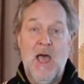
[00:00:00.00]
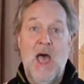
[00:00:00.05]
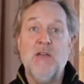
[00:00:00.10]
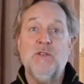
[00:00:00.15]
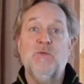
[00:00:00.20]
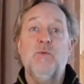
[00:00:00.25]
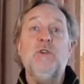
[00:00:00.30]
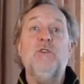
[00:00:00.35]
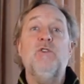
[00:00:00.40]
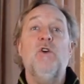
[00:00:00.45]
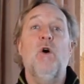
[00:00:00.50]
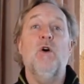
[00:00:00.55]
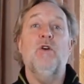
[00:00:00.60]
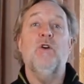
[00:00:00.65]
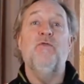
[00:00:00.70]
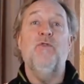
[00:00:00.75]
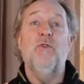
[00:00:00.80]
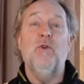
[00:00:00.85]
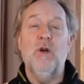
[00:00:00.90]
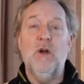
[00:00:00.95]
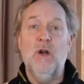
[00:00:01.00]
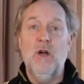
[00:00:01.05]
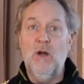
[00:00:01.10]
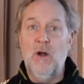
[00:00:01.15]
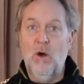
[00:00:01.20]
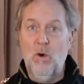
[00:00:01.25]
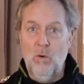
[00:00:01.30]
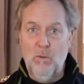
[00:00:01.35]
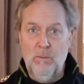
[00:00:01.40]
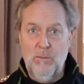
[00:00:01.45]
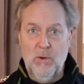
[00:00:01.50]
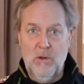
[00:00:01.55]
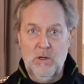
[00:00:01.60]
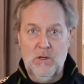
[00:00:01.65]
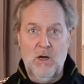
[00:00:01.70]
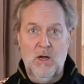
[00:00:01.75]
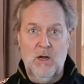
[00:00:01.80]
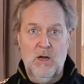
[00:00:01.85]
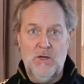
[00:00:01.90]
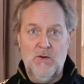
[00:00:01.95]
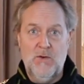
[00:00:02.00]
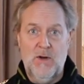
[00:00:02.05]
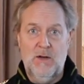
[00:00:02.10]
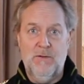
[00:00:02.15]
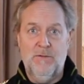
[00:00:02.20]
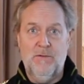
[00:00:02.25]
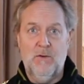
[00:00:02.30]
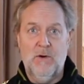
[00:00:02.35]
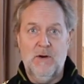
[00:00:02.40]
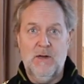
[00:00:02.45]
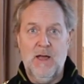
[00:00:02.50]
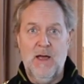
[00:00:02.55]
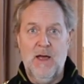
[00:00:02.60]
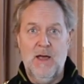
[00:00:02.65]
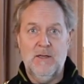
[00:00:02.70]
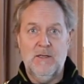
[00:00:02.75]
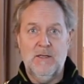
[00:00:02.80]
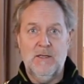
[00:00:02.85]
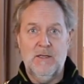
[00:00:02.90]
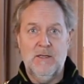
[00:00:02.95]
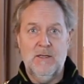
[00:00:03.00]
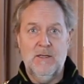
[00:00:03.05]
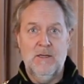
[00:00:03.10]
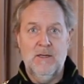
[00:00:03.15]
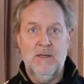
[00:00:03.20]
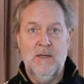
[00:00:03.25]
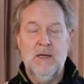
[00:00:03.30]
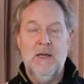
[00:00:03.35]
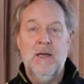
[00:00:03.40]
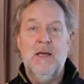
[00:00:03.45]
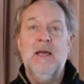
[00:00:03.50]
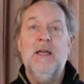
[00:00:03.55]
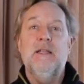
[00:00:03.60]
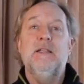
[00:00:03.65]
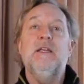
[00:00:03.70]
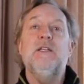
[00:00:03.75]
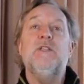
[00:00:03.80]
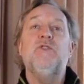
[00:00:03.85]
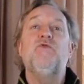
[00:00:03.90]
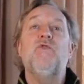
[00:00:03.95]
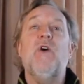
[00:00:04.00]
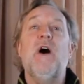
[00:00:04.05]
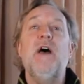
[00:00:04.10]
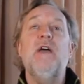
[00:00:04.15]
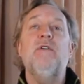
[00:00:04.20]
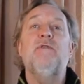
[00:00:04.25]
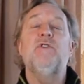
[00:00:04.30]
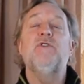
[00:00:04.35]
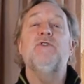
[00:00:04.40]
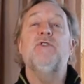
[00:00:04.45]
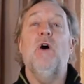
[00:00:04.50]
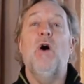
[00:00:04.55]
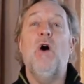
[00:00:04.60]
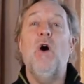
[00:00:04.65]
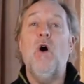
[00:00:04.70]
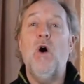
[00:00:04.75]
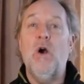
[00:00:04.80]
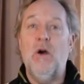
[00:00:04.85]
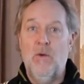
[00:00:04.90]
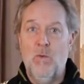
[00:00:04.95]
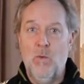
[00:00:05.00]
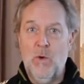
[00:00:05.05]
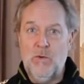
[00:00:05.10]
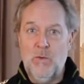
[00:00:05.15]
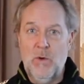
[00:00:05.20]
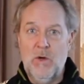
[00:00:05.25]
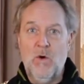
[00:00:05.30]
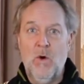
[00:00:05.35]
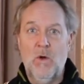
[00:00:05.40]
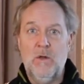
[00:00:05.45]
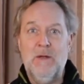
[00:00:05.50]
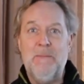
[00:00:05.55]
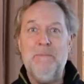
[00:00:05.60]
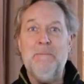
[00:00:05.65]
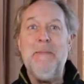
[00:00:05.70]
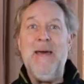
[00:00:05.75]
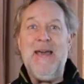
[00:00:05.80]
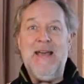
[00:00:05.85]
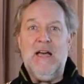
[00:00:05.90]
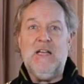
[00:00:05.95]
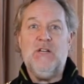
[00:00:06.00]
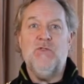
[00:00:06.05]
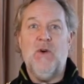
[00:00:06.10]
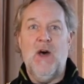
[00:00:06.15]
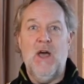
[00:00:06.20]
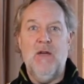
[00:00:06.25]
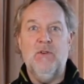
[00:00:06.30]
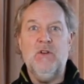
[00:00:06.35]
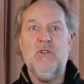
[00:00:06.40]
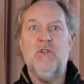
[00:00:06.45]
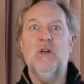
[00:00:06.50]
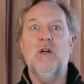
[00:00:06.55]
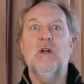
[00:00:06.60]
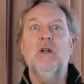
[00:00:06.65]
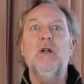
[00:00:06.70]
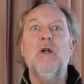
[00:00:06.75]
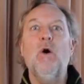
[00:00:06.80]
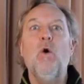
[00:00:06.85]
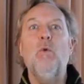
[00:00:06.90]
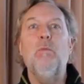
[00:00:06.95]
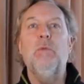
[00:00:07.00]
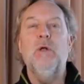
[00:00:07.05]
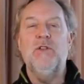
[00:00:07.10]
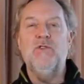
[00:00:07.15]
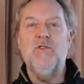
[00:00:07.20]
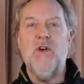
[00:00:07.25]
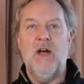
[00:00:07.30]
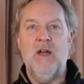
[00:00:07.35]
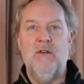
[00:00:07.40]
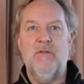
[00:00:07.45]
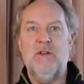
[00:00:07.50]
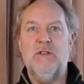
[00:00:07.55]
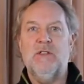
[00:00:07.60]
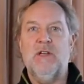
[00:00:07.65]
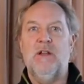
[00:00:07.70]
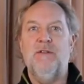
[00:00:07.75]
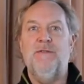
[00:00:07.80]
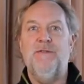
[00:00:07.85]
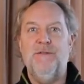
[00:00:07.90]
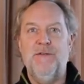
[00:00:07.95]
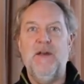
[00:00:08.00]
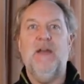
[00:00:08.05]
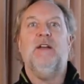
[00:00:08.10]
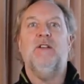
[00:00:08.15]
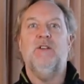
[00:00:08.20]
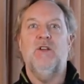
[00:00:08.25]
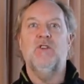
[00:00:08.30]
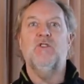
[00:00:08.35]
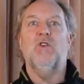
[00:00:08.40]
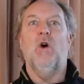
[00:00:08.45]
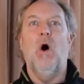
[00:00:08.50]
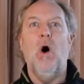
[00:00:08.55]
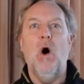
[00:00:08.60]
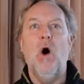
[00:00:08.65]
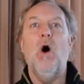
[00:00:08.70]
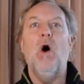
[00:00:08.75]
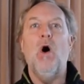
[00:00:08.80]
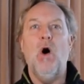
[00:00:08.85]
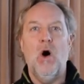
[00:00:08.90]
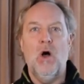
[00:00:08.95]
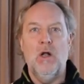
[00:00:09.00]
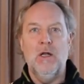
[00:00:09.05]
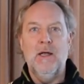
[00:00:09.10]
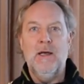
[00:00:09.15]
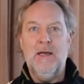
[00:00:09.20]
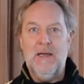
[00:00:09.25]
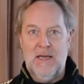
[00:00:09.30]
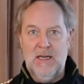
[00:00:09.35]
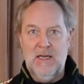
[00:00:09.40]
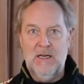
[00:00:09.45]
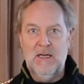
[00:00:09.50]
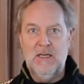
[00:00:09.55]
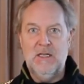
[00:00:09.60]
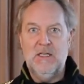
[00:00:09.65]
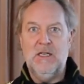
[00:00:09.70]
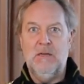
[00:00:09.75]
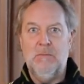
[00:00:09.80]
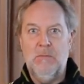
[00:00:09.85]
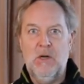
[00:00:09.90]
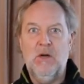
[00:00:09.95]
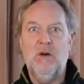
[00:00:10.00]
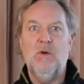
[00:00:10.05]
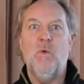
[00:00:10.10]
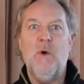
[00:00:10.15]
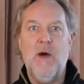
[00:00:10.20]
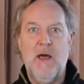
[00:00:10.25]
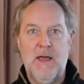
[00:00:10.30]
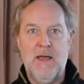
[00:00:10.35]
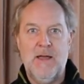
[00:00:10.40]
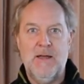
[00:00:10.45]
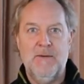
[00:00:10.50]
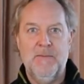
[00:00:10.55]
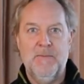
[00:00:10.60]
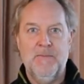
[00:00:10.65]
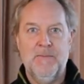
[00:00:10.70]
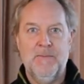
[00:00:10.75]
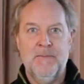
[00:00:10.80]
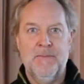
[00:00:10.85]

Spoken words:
As we talk for a global color trend forecast, the drivers are what we call the mega drivers, the global drivers that affect us all in a similar way.